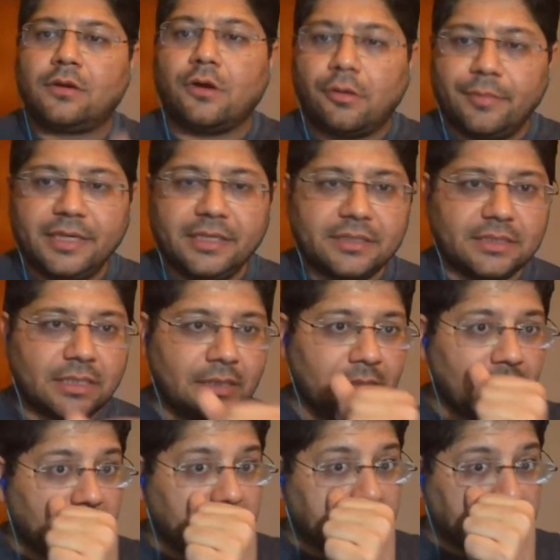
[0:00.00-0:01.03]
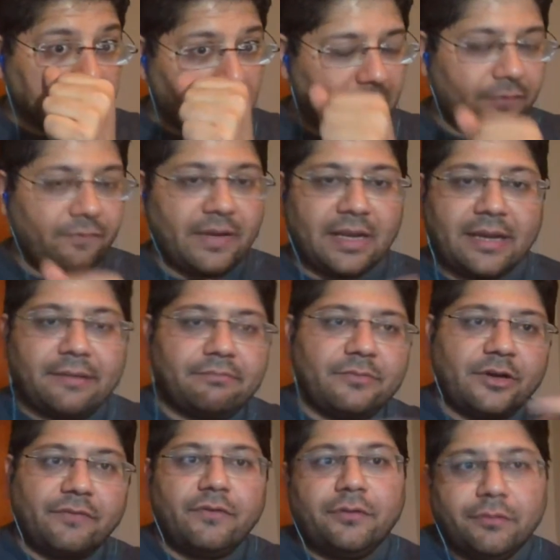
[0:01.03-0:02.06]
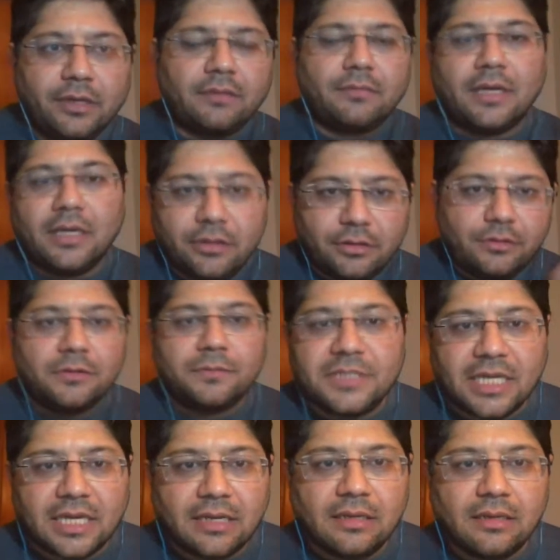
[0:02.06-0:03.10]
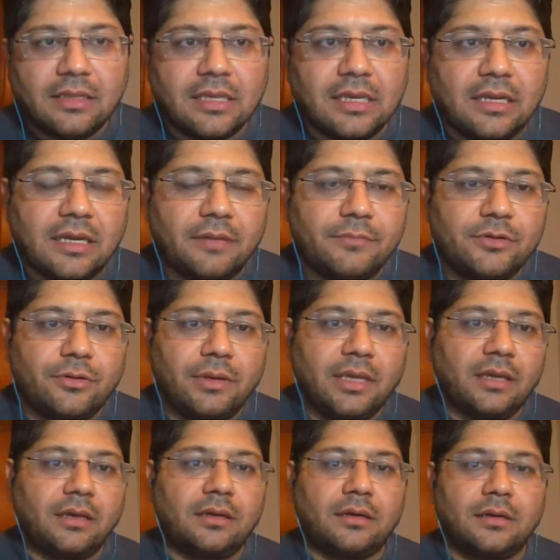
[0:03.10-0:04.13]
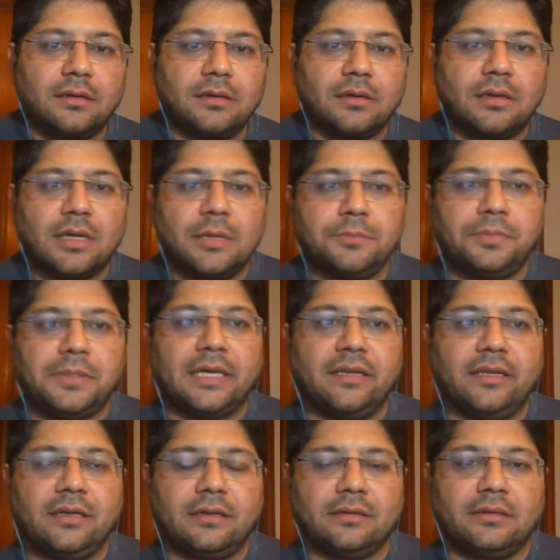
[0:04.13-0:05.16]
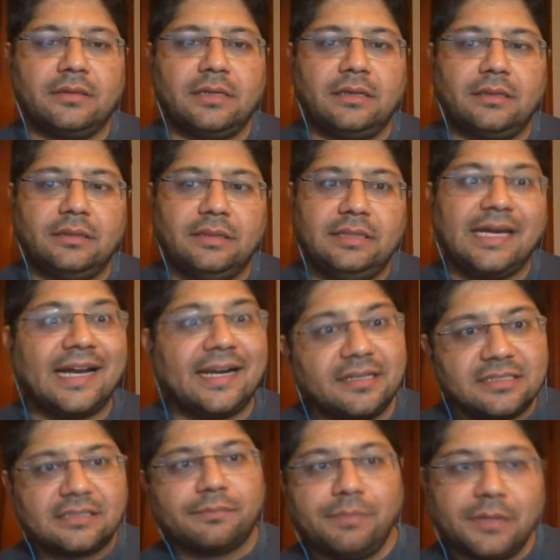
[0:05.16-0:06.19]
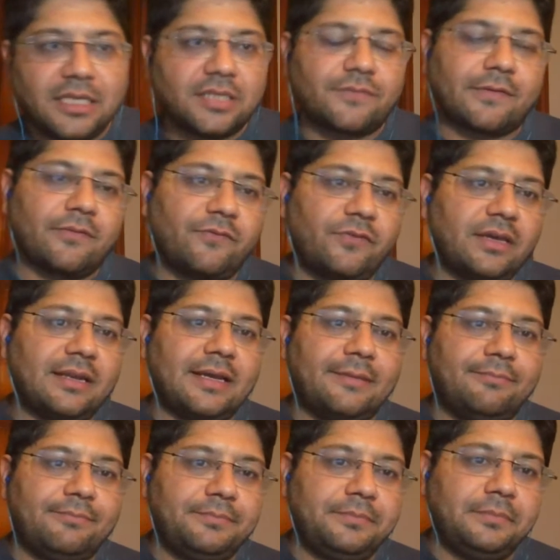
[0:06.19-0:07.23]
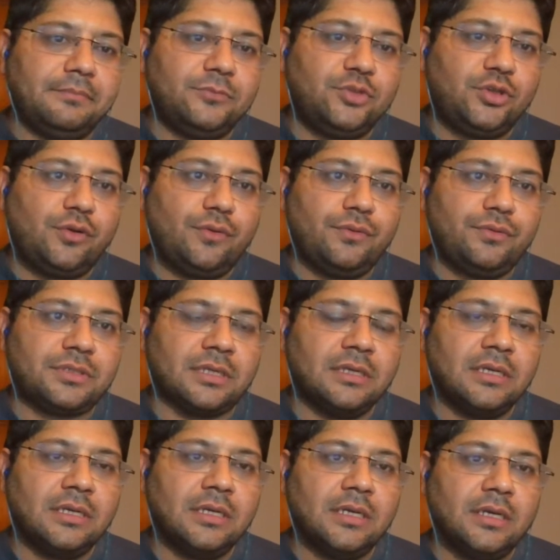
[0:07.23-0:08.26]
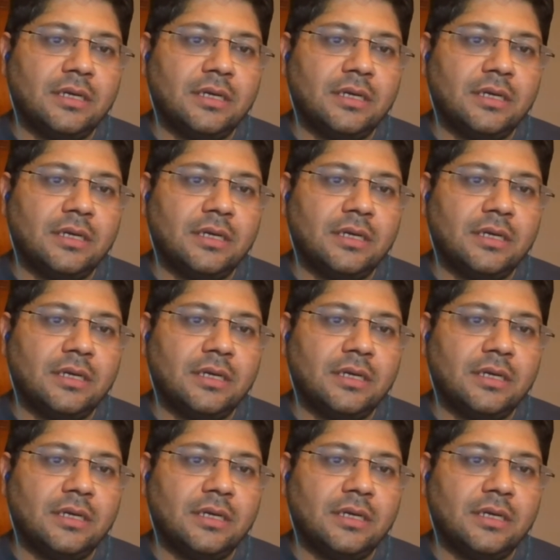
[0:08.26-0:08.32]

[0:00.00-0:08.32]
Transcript: comments, uh, when I am reviewing my YouTube channel and I'm doing, uh, I'm planning, then that is the place from where I choose